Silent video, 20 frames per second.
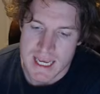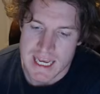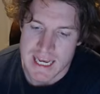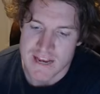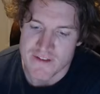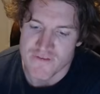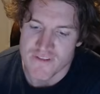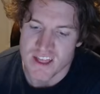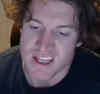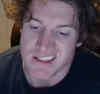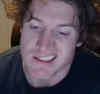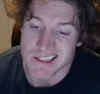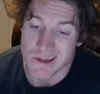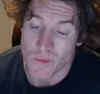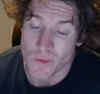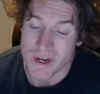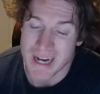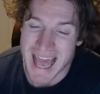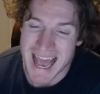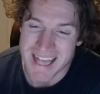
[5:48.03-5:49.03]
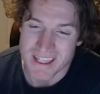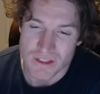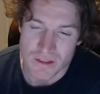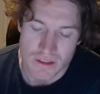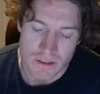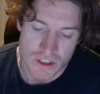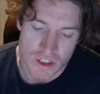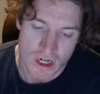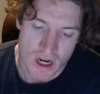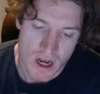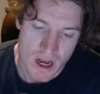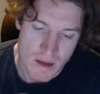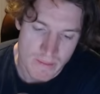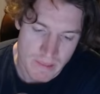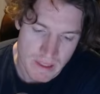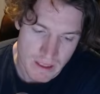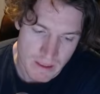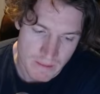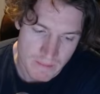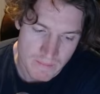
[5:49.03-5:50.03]
if there's someone as
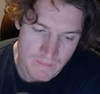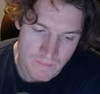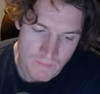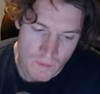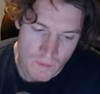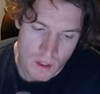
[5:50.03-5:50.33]
charming,